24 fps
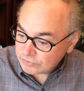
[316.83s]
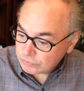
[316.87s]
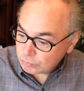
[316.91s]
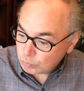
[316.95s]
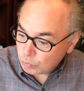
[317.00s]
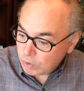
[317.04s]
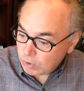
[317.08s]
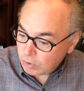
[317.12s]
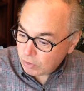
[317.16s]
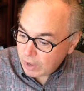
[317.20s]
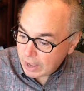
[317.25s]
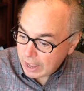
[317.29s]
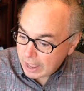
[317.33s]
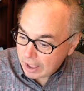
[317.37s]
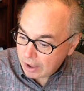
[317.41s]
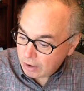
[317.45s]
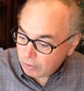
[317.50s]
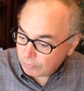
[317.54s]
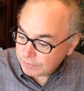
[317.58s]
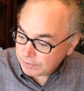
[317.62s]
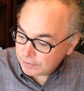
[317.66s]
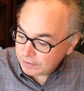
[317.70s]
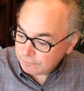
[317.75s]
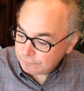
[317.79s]
as well,
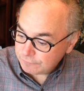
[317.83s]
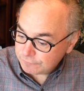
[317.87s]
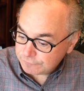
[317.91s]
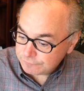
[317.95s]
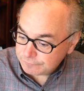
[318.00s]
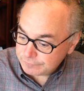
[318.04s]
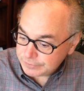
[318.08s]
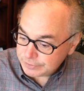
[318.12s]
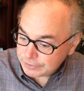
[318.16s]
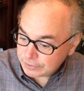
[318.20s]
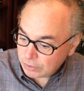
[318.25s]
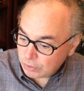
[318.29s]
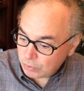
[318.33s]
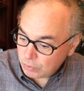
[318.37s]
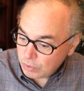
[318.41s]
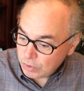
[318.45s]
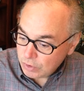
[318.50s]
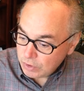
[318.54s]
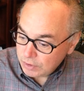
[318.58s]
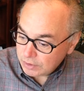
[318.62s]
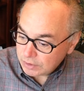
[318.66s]
how they've you know